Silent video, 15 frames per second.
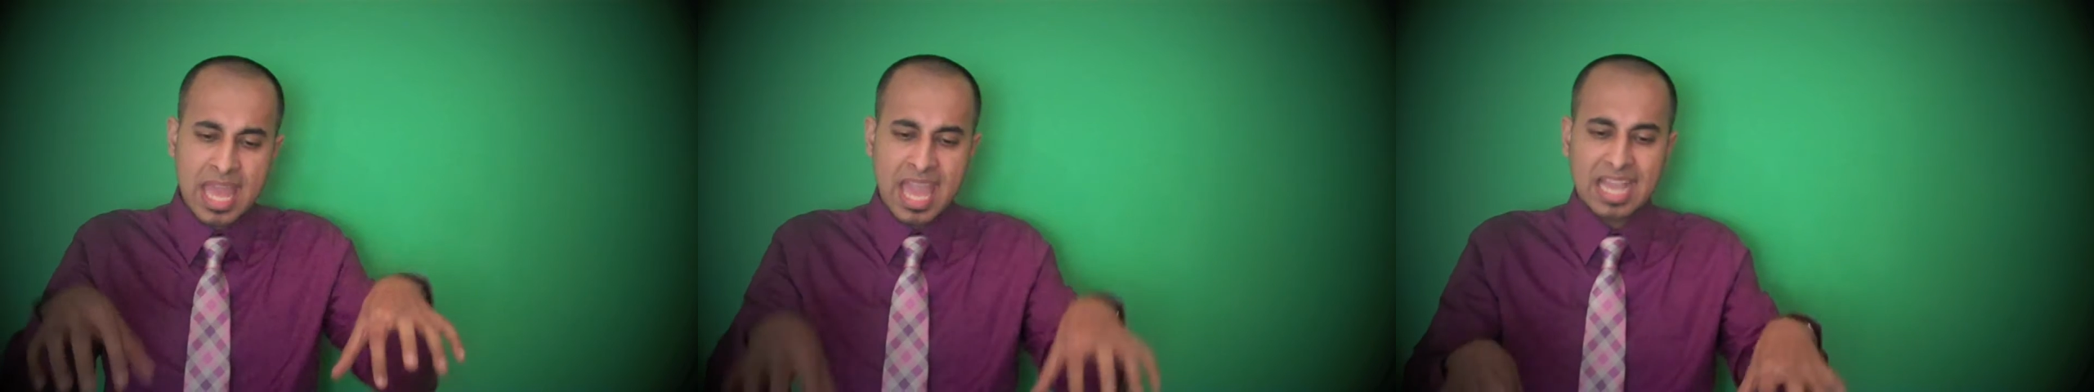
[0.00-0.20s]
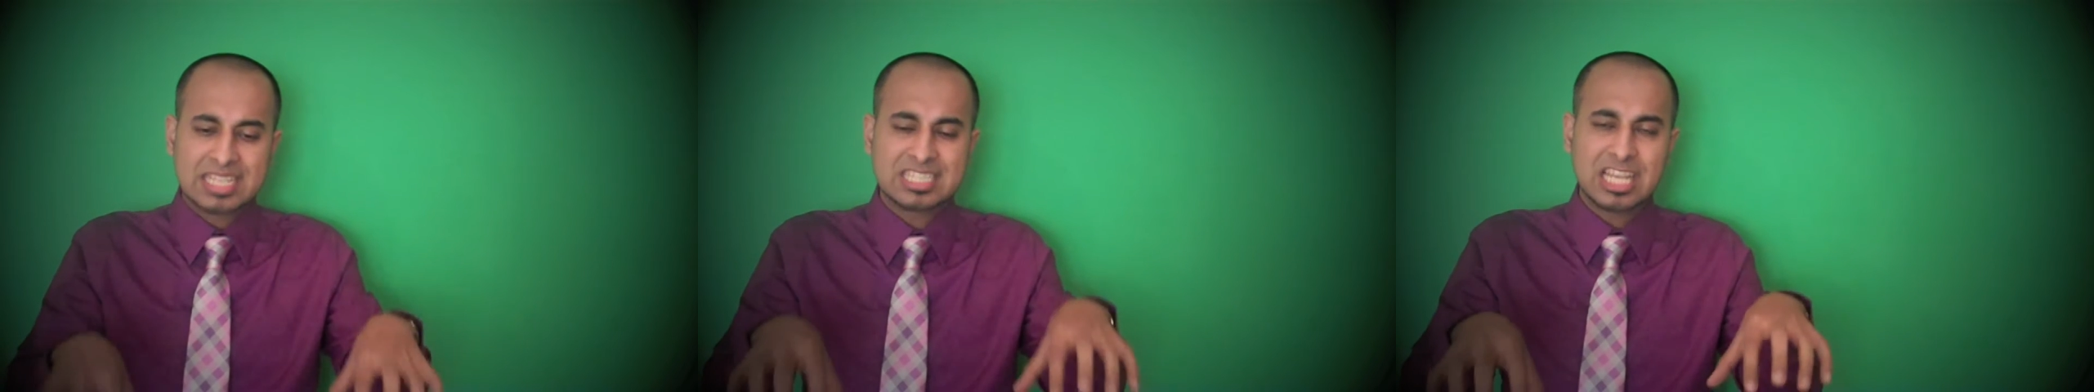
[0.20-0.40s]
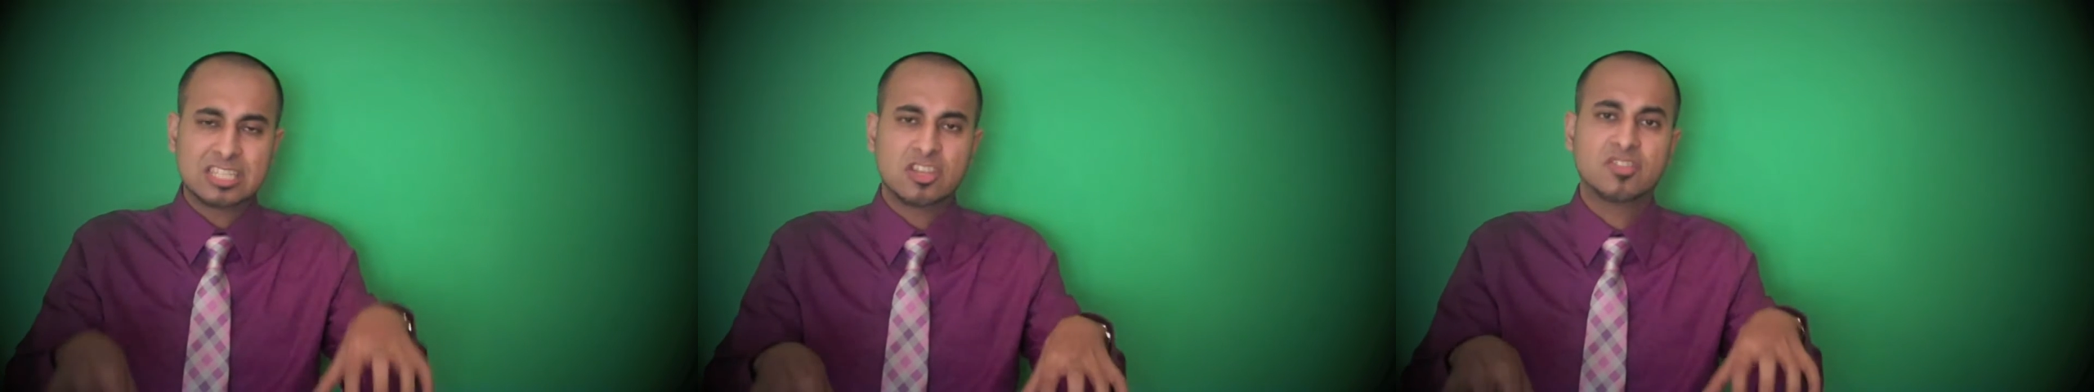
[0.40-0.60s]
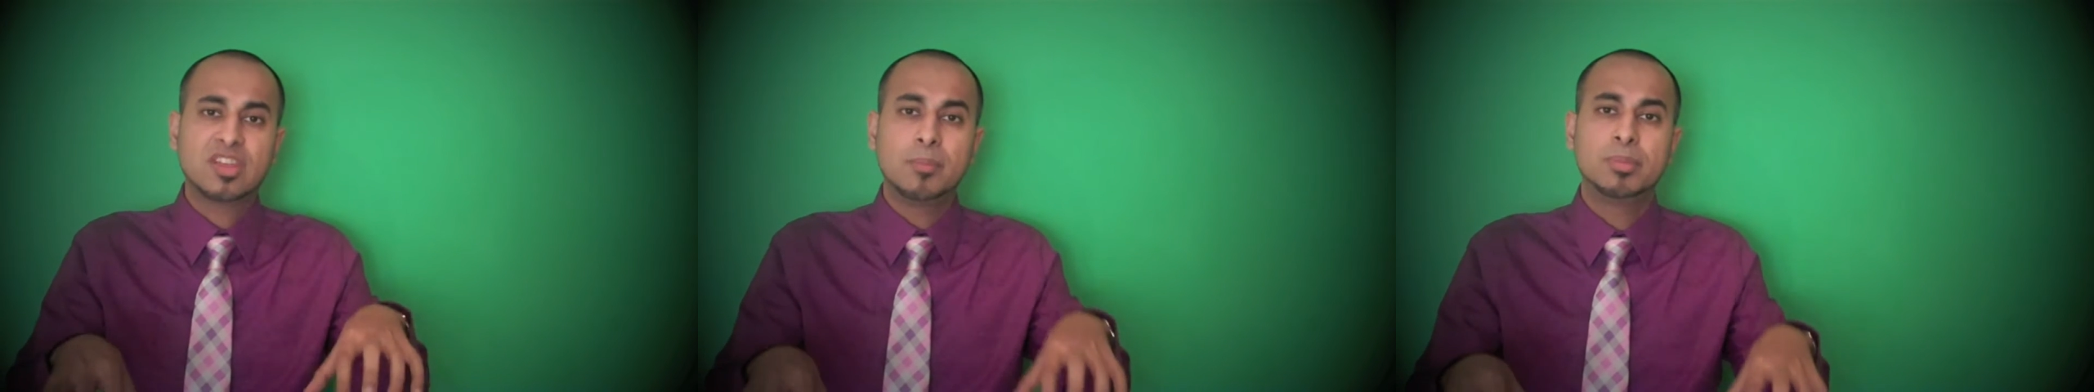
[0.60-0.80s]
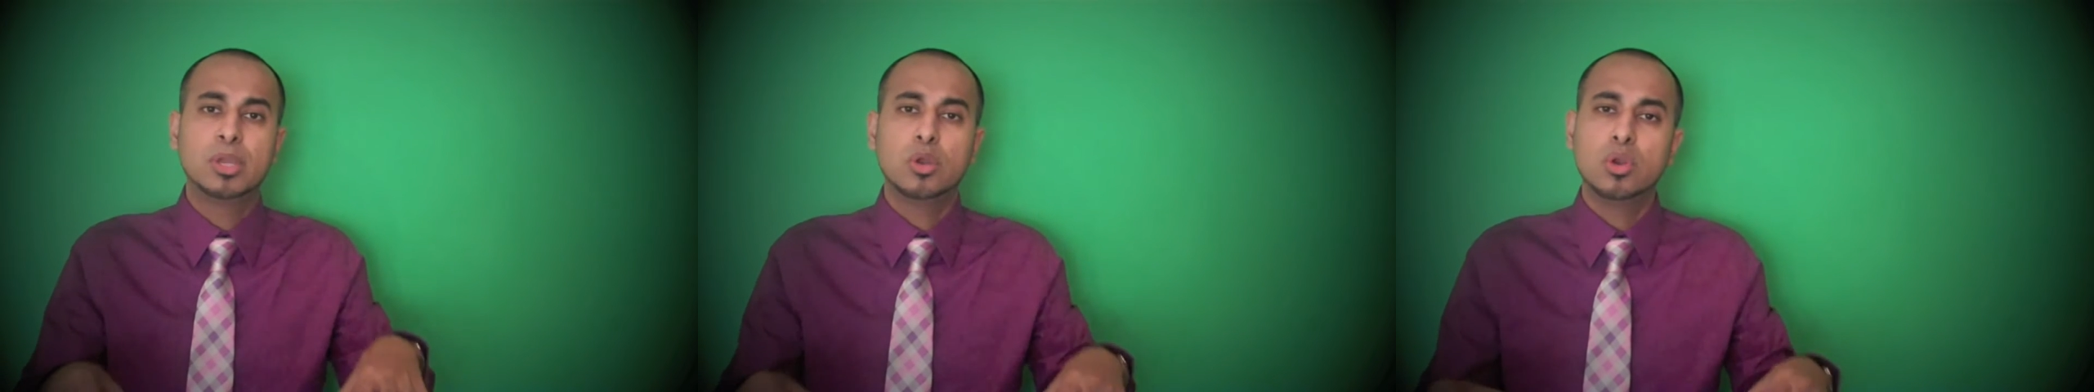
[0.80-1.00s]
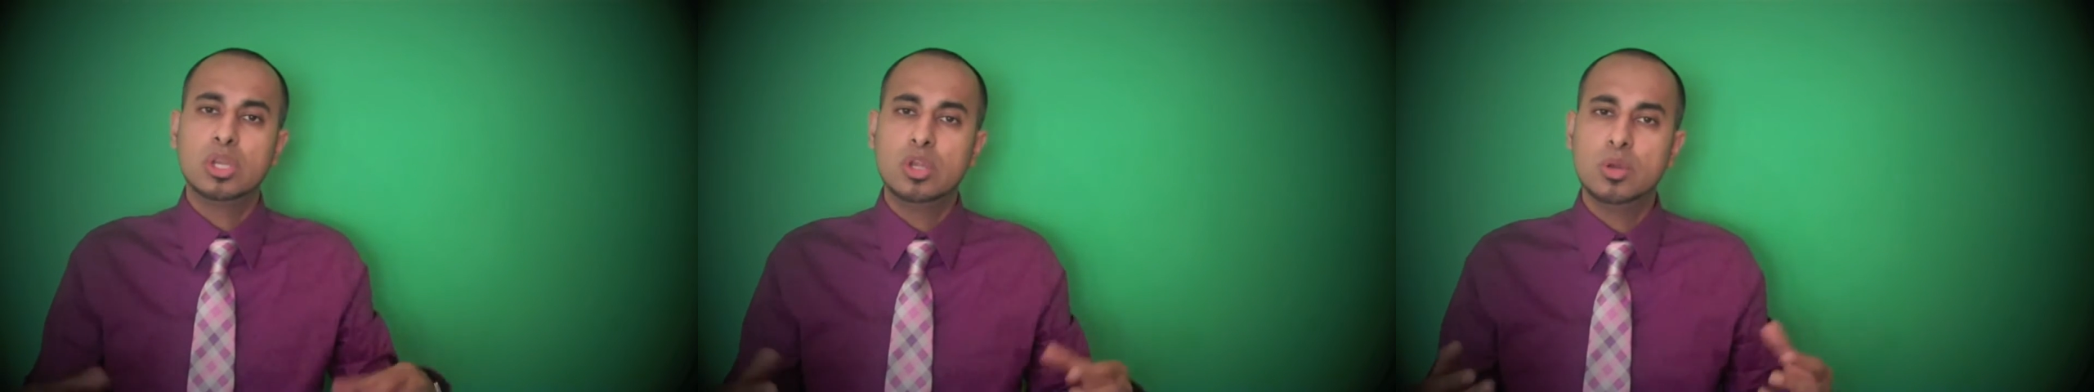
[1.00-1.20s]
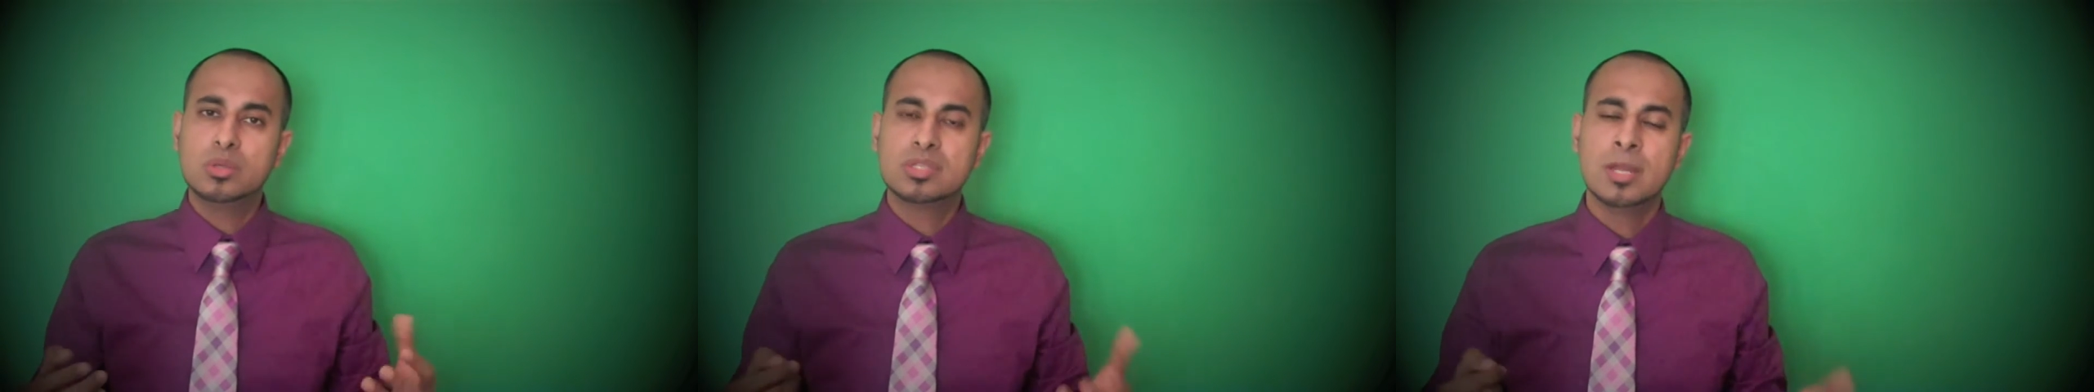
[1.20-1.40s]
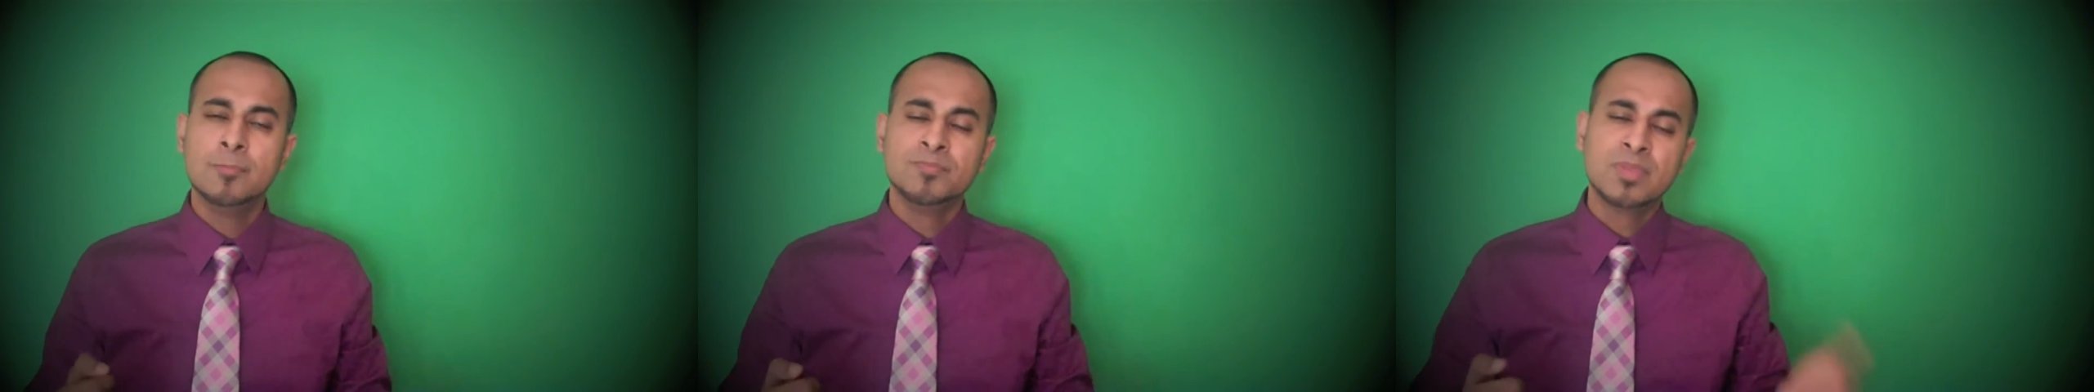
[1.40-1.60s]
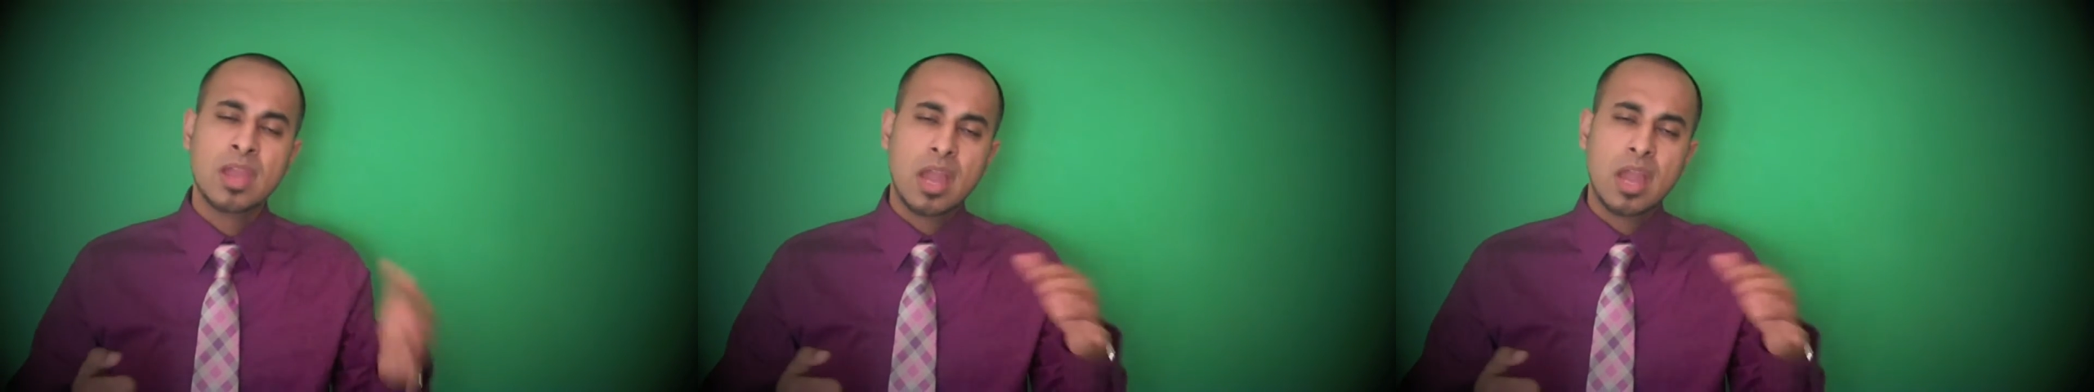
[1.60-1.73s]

excessive computer use